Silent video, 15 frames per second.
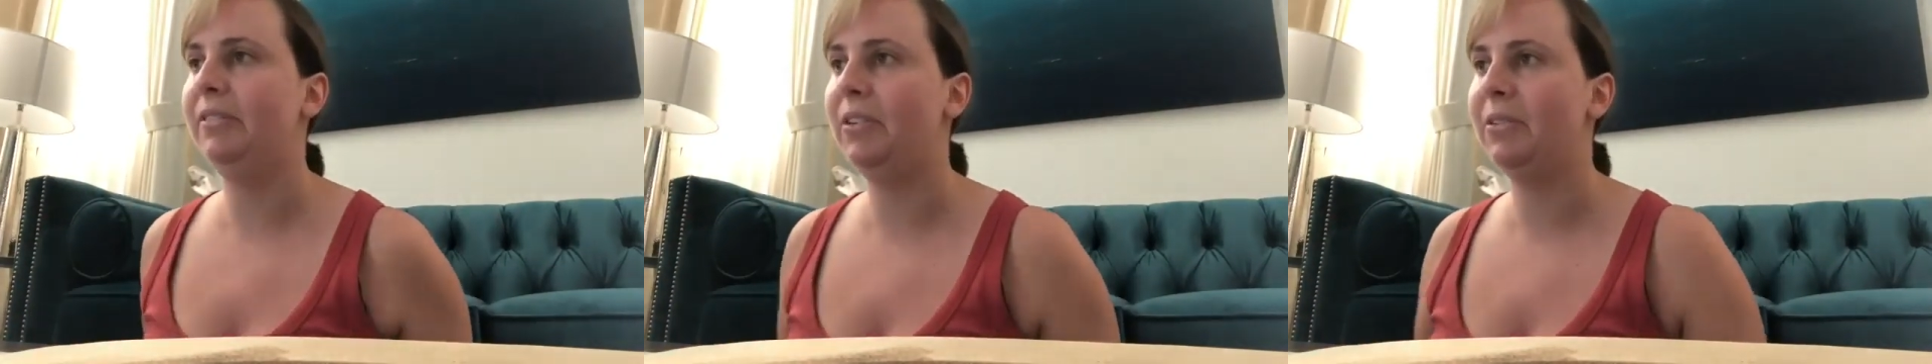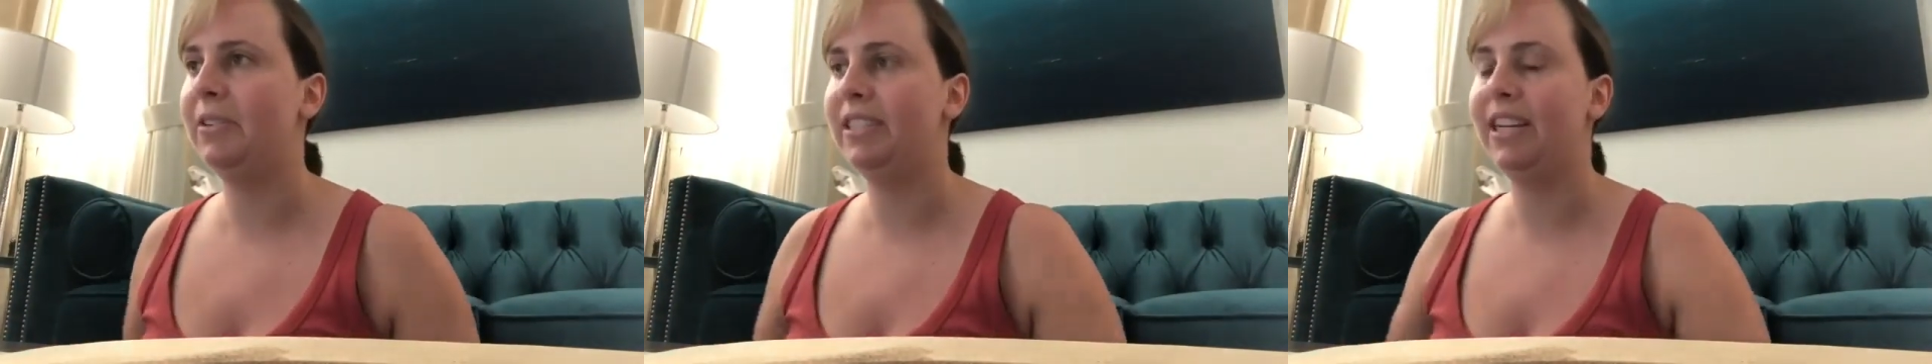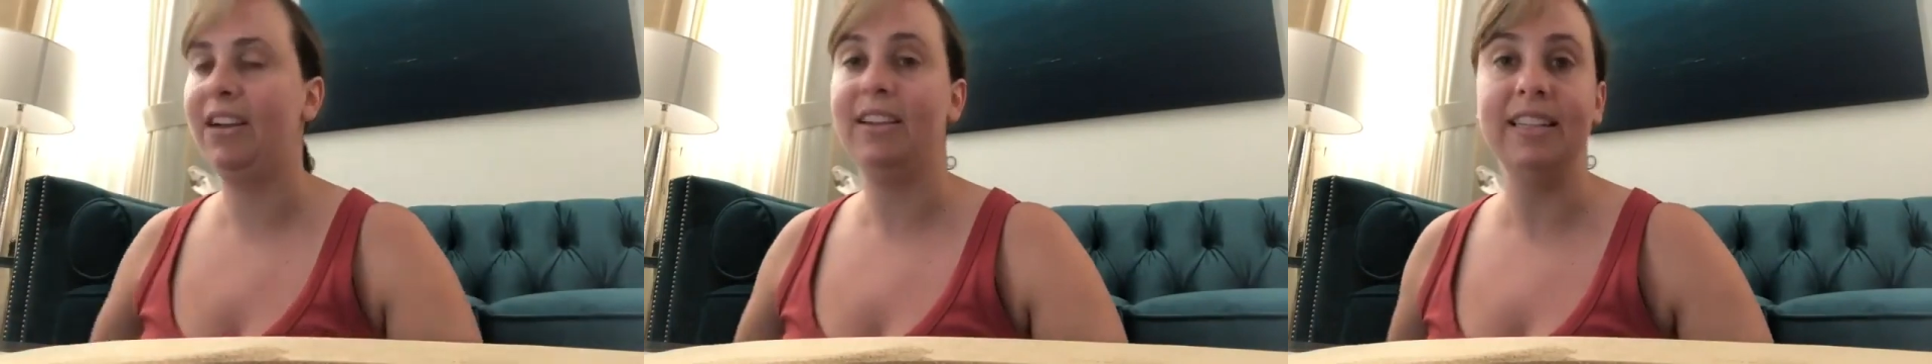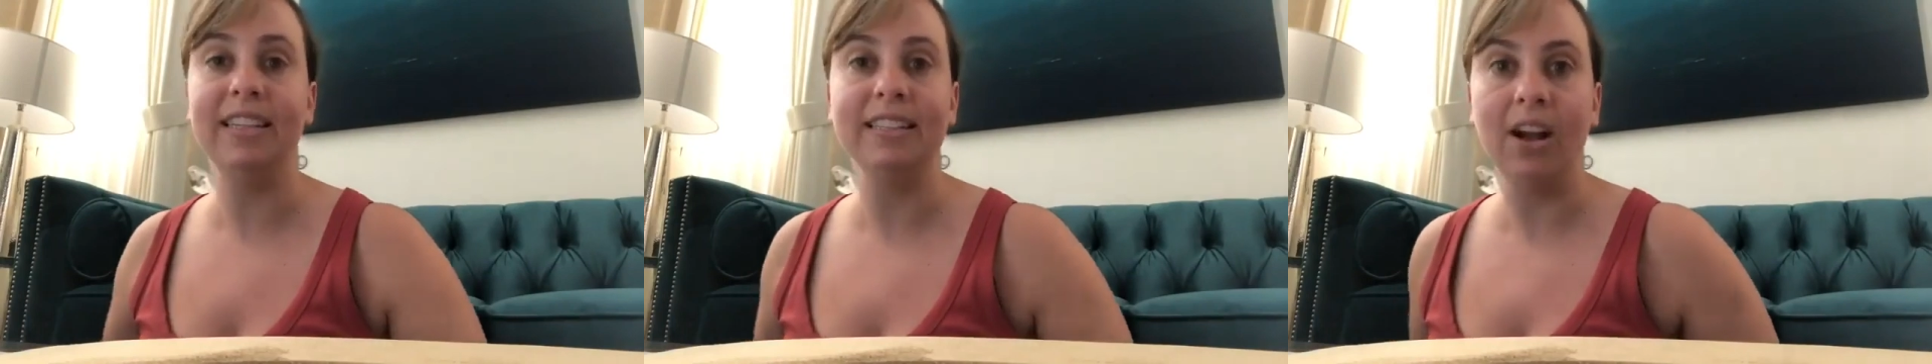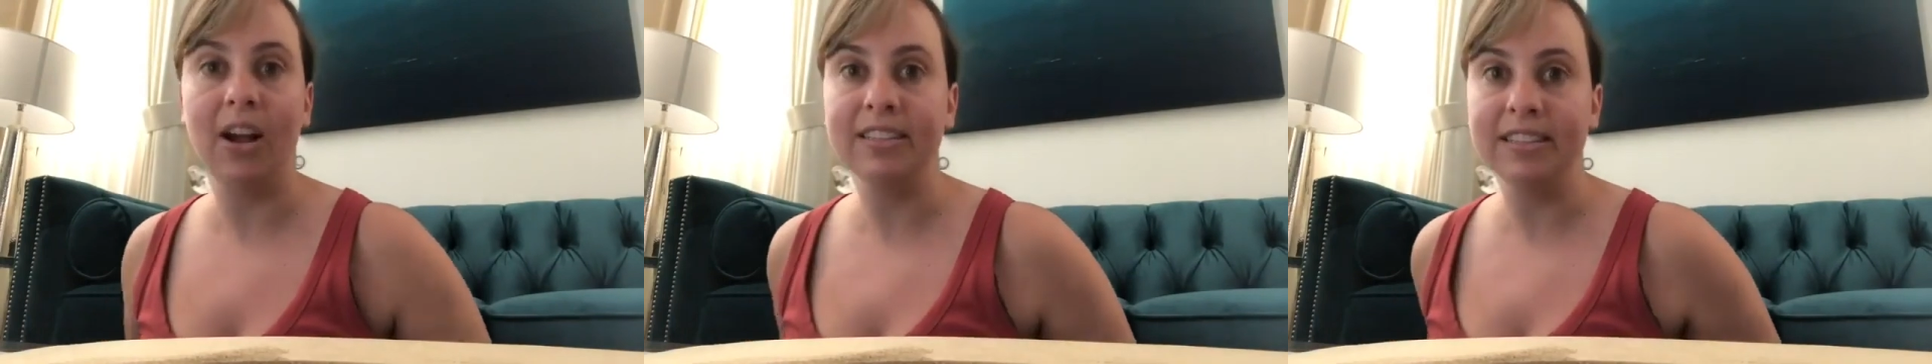focusing on
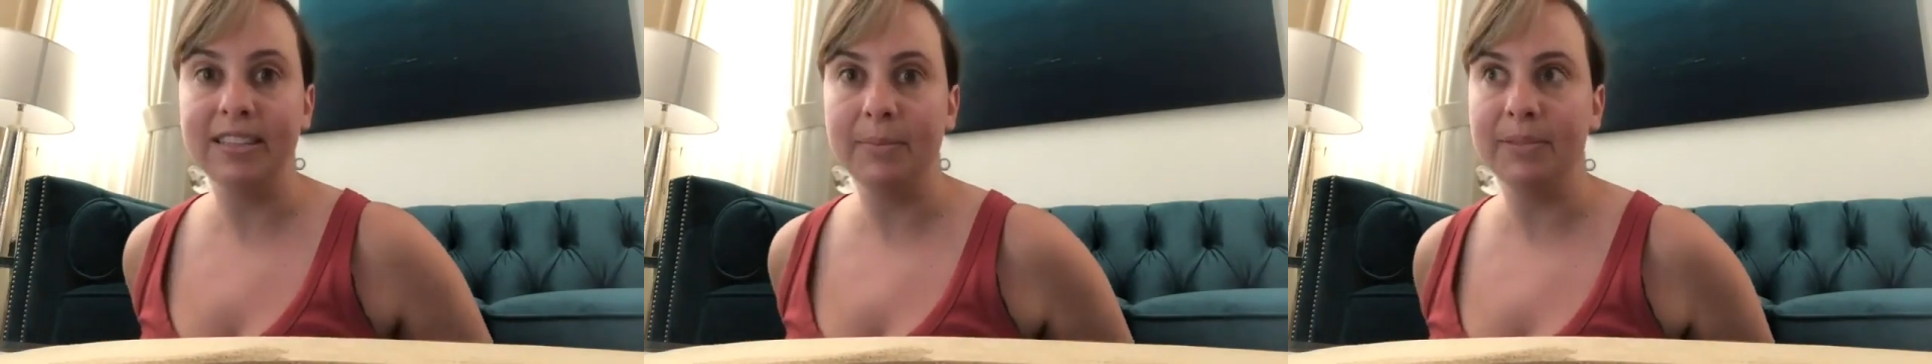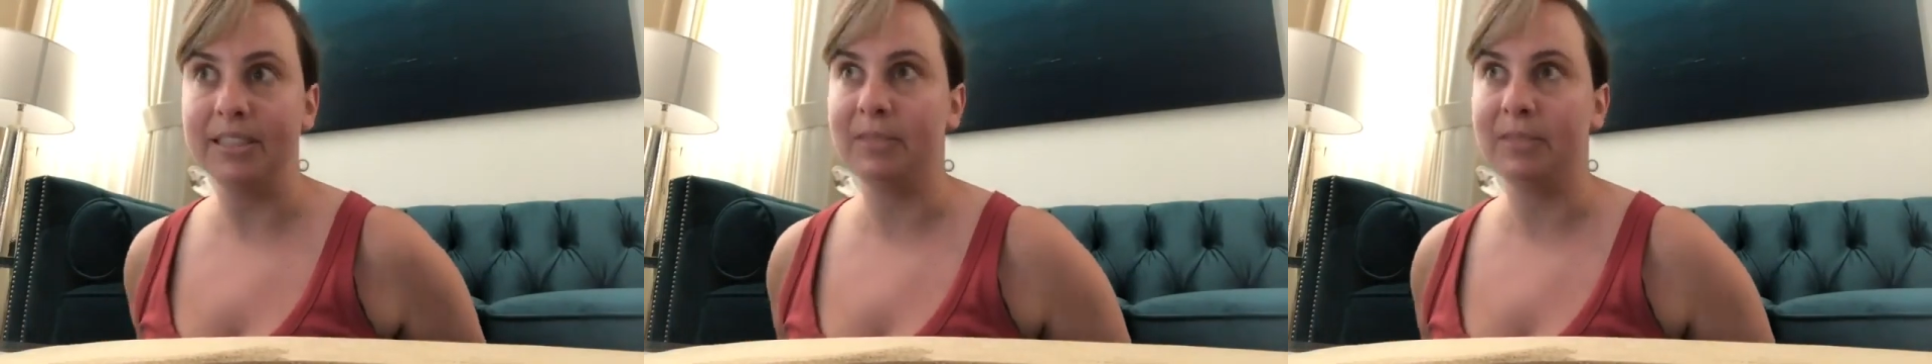these concepts,